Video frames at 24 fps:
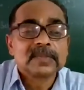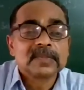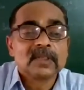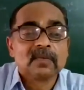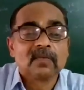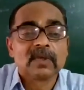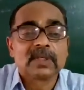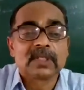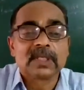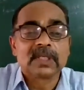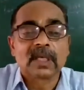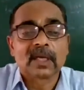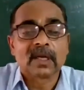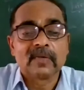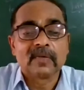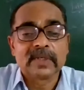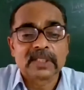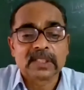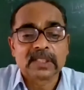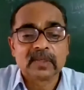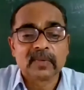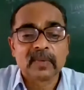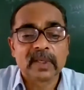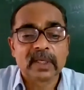which are having
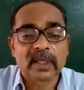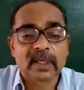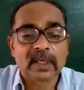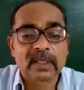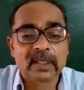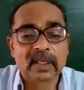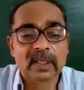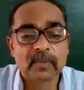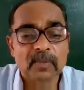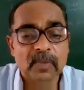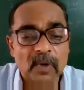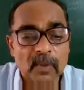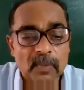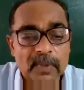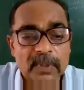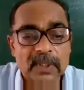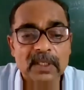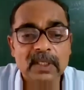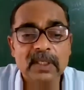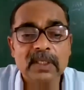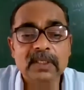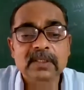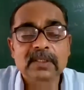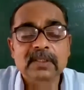similar in their
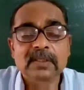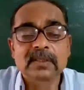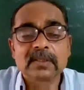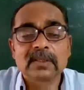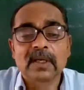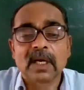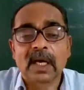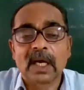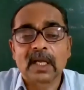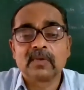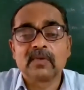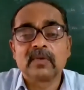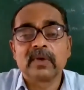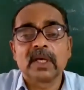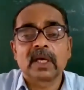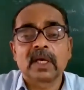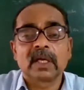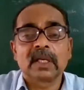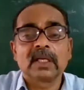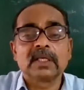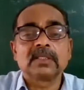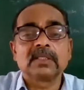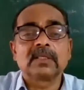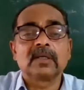properties, and we
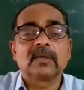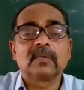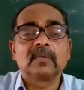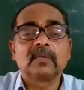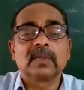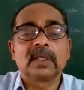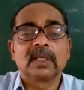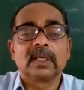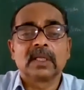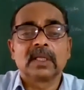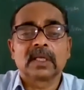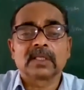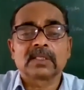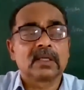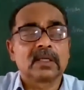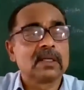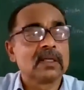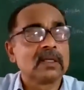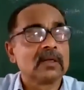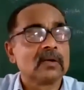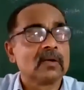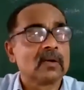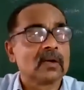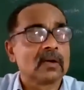arrange them in the
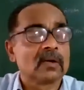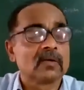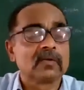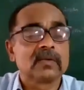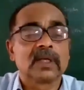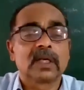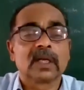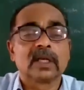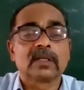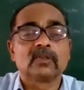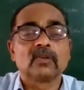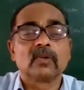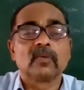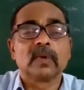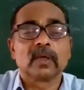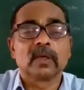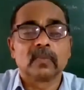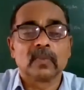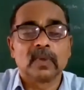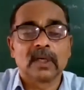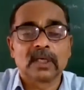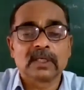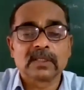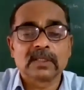ascending order of their atomic
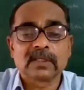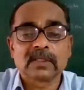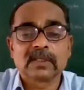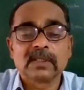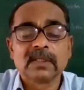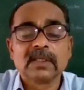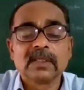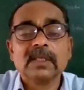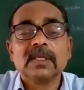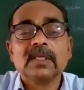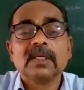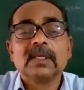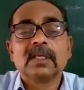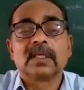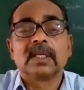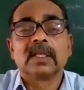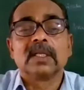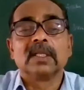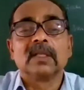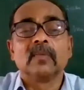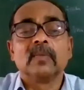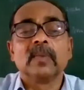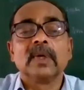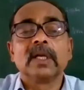mass, then
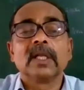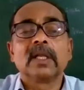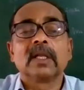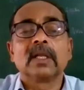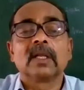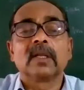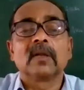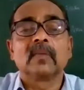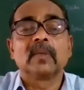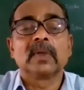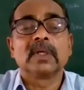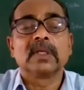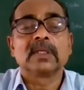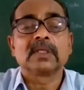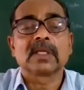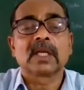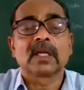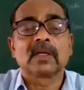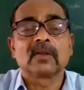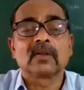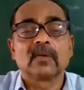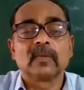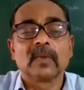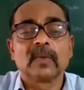the middle element's
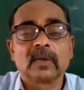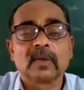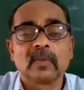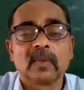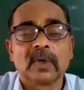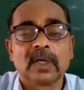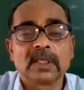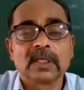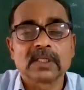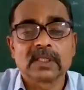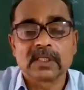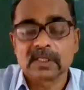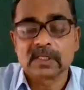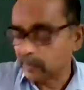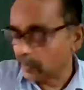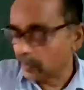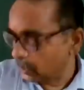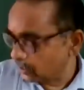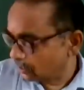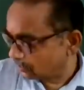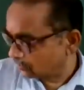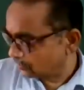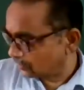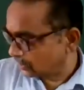atomic mass is the
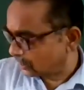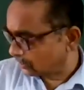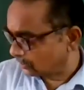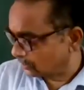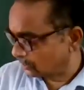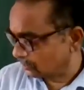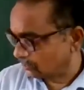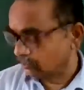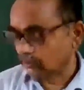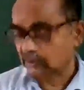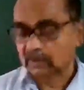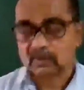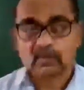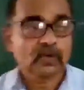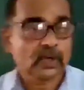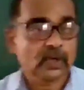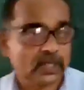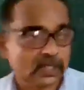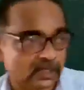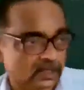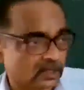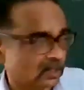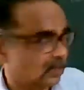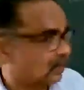mean of the other two. For
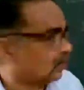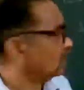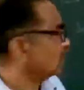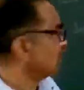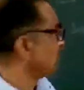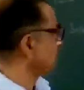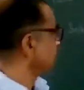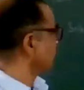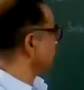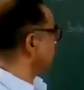example,